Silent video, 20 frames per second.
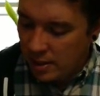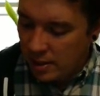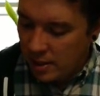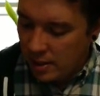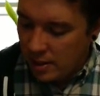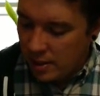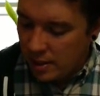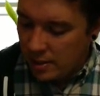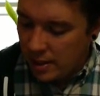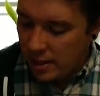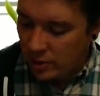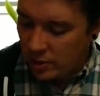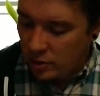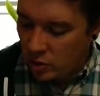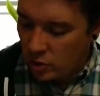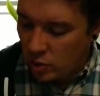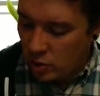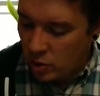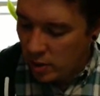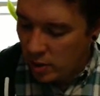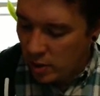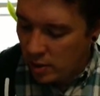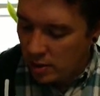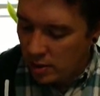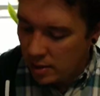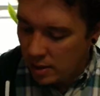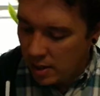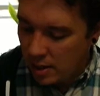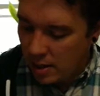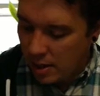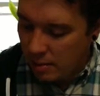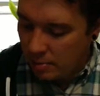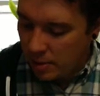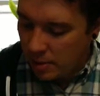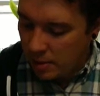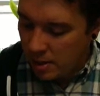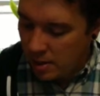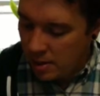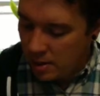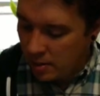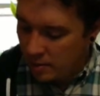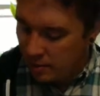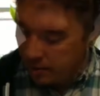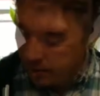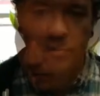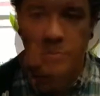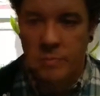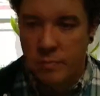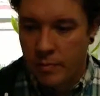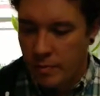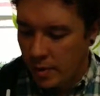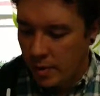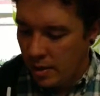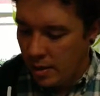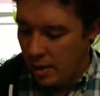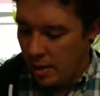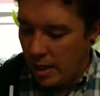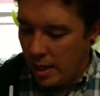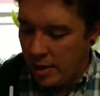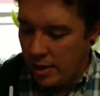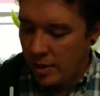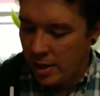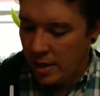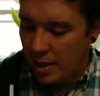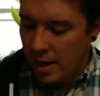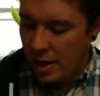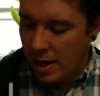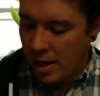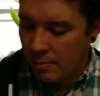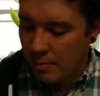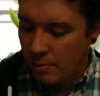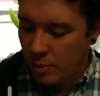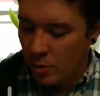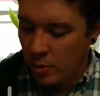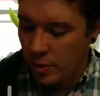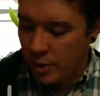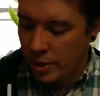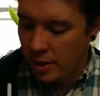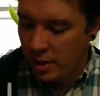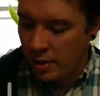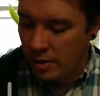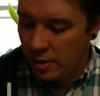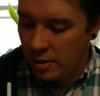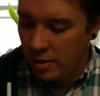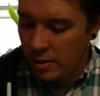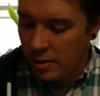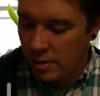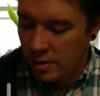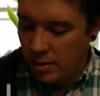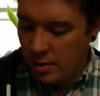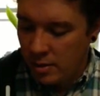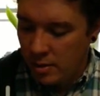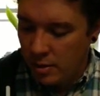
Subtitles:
test student copy, and then I'm going to hit the